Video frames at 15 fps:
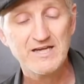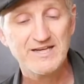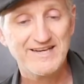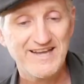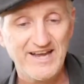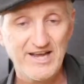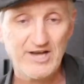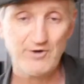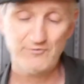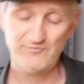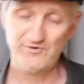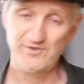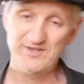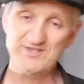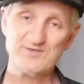Now,
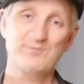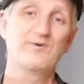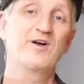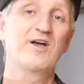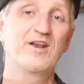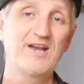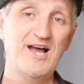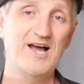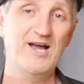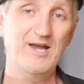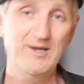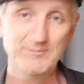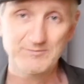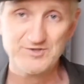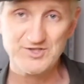for this one,
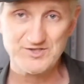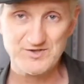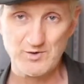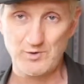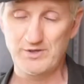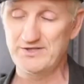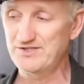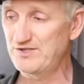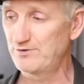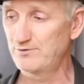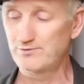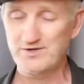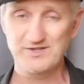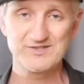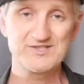I'm just going to
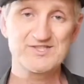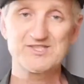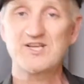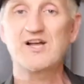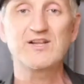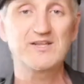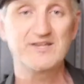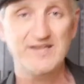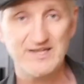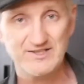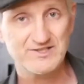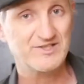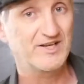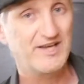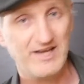consolidate
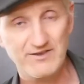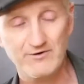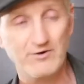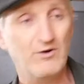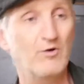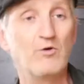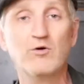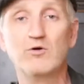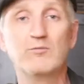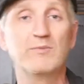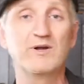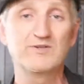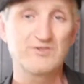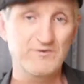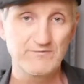together a whole
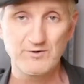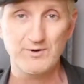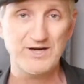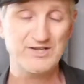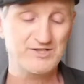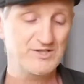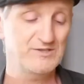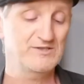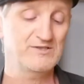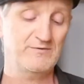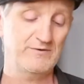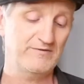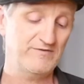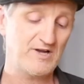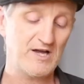bunch of questions that
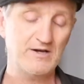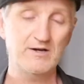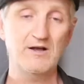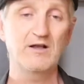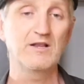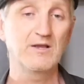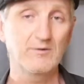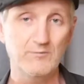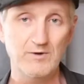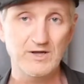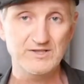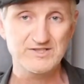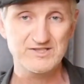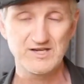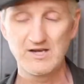we've gotten all at
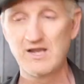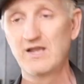once,